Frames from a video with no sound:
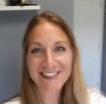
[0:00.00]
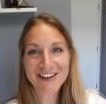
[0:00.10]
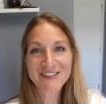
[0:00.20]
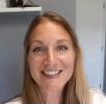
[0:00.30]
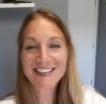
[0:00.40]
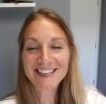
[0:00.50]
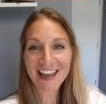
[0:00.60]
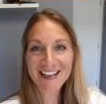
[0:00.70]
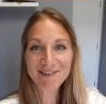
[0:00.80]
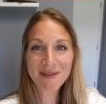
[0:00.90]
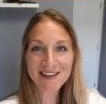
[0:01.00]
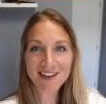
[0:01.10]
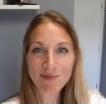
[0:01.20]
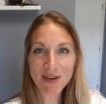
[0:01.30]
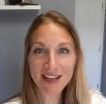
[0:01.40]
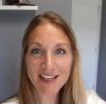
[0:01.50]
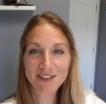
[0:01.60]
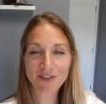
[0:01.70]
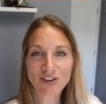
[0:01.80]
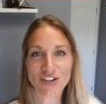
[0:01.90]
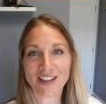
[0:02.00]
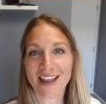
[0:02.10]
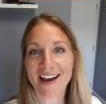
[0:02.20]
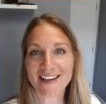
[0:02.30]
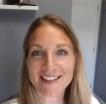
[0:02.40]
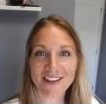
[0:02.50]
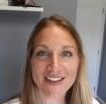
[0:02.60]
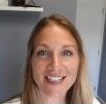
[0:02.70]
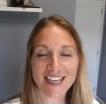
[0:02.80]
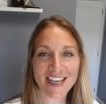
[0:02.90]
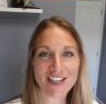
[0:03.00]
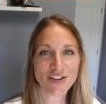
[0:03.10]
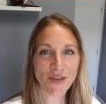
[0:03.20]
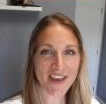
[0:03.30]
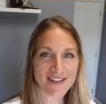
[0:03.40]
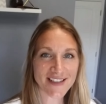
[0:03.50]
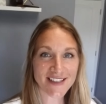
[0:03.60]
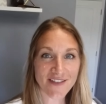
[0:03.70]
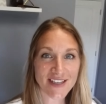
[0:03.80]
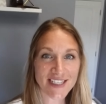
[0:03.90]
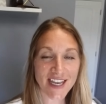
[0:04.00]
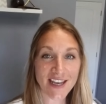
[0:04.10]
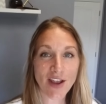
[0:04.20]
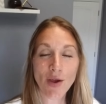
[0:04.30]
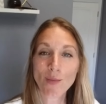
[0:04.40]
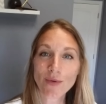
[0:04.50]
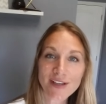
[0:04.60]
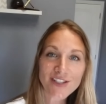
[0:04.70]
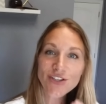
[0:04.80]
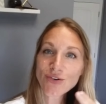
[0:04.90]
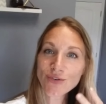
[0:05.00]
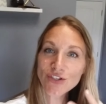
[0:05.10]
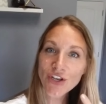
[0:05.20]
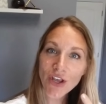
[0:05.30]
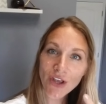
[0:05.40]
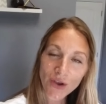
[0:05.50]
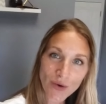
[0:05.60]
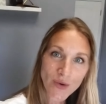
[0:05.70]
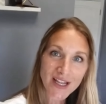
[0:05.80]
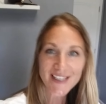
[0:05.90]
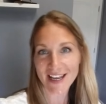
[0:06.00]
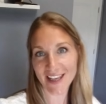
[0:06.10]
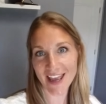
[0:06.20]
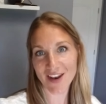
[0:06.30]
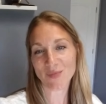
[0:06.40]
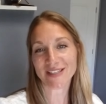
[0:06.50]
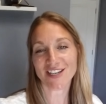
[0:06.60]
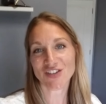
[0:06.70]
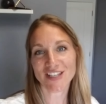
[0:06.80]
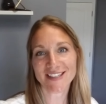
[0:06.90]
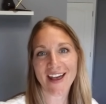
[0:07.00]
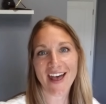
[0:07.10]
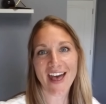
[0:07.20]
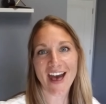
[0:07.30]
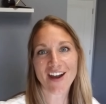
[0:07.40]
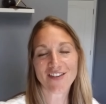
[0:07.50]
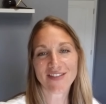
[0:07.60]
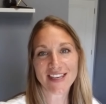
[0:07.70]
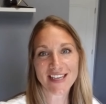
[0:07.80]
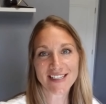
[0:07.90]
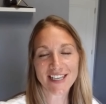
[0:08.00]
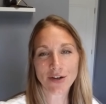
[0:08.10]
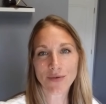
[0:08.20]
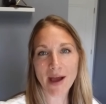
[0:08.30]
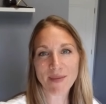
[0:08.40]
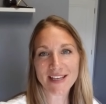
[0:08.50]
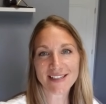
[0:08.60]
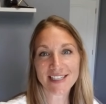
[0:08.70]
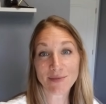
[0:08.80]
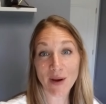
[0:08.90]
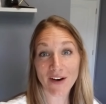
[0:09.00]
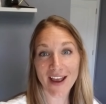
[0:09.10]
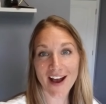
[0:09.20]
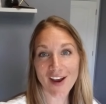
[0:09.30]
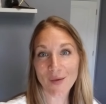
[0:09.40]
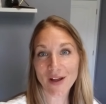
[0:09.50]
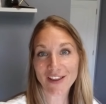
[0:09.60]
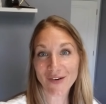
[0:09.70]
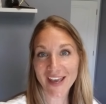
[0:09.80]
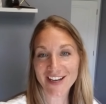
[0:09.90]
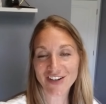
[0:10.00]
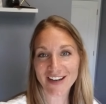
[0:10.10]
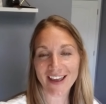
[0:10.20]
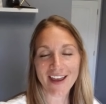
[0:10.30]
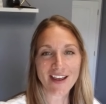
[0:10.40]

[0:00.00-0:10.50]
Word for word: So today's Monday Minutes for July 17, 2017 brings you two dedicated positions out of the Cedar Rapids, Sperry, Iowa location.